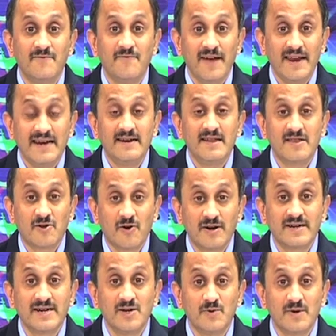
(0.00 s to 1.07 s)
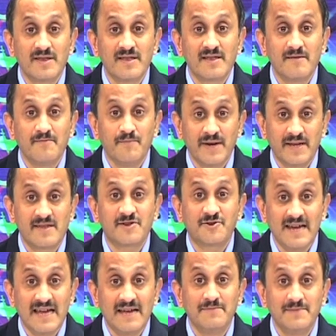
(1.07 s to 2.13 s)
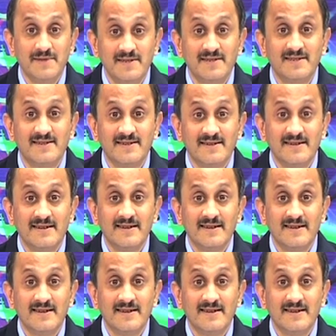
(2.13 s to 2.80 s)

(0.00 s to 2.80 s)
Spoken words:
very discontinuous bit streams